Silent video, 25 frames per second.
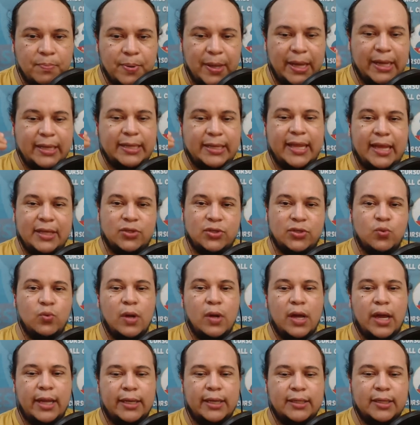But guess
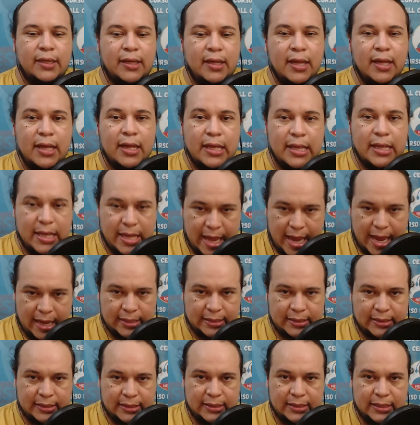what?
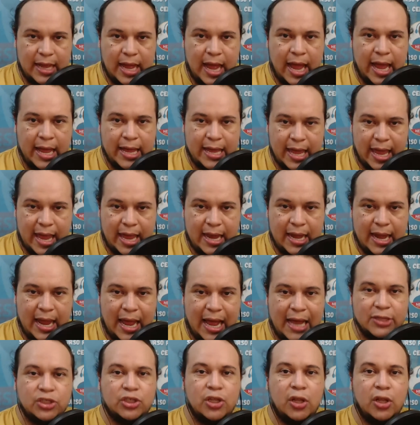Yes, I can,
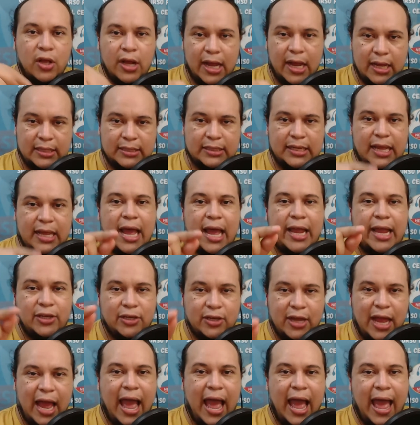as long as I
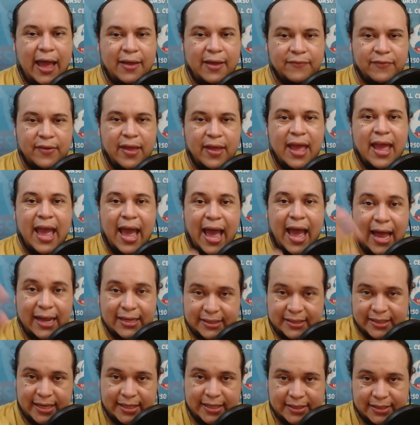have
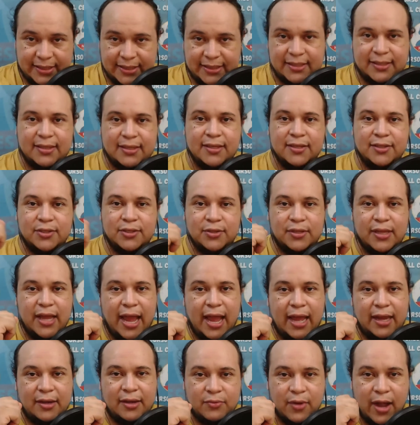access to
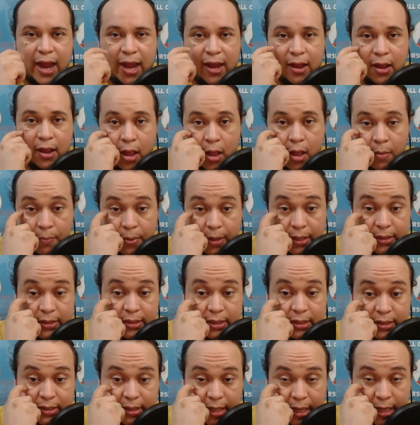that, right? But
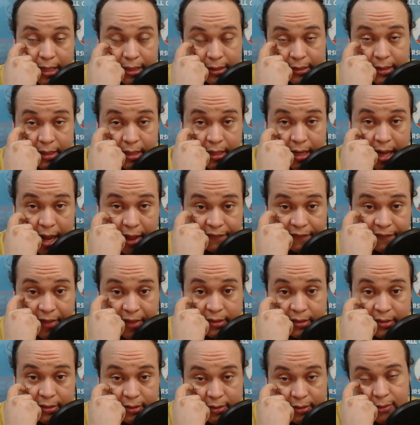I didn't have
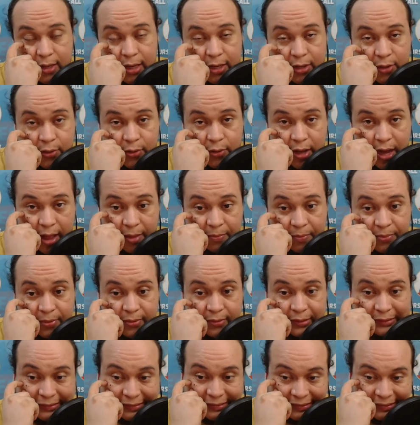access, so I couldn't help her.
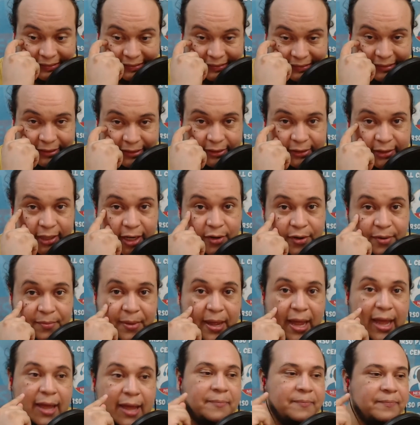Sorry,
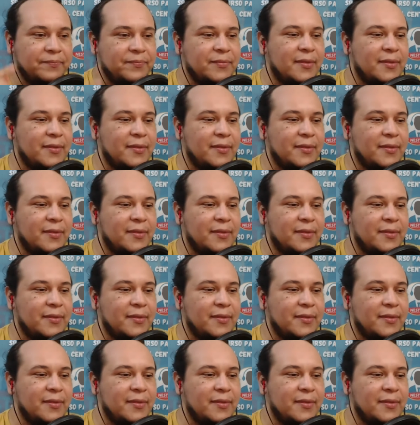mom.